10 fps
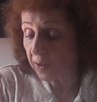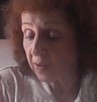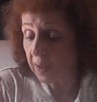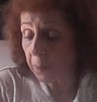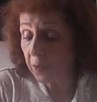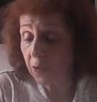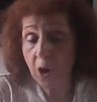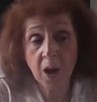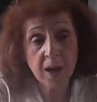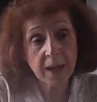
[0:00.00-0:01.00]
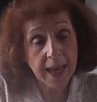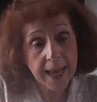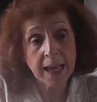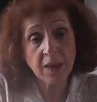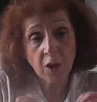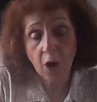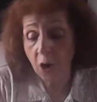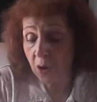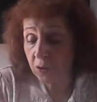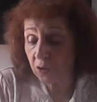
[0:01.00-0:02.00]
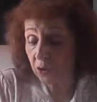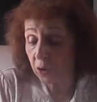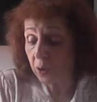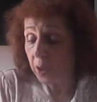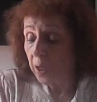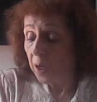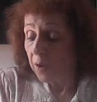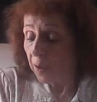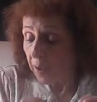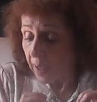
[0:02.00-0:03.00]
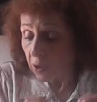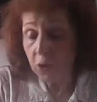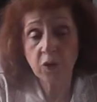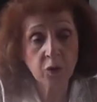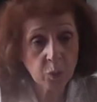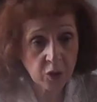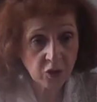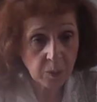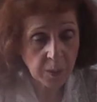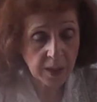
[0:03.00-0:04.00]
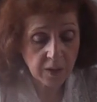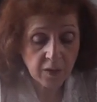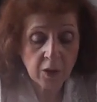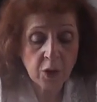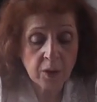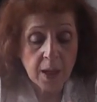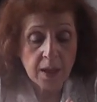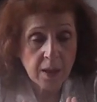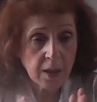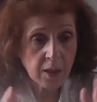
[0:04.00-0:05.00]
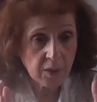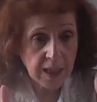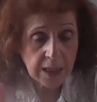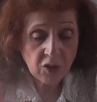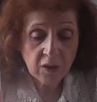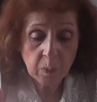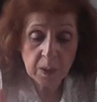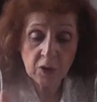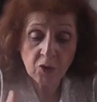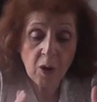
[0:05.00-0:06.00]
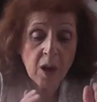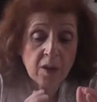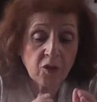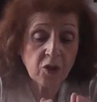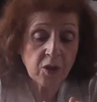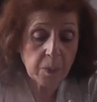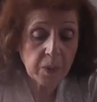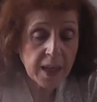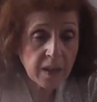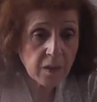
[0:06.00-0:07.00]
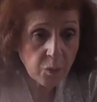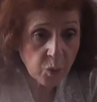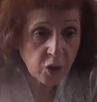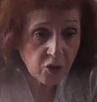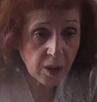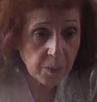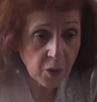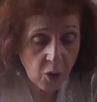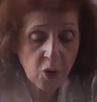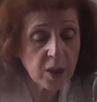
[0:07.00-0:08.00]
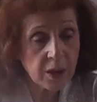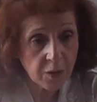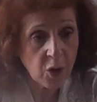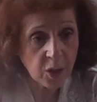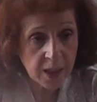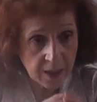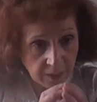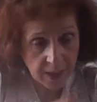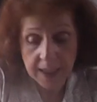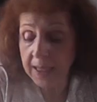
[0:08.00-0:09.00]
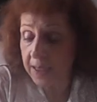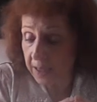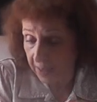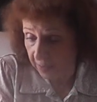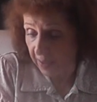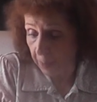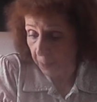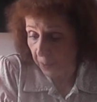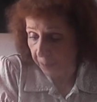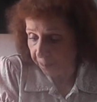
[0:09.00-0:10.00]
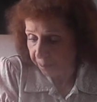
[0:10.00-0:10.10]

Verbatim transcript: the temple of God and the altar and those who worship in it. So the attention's being drawn to the place of worship, the Holy of Holies in the temple.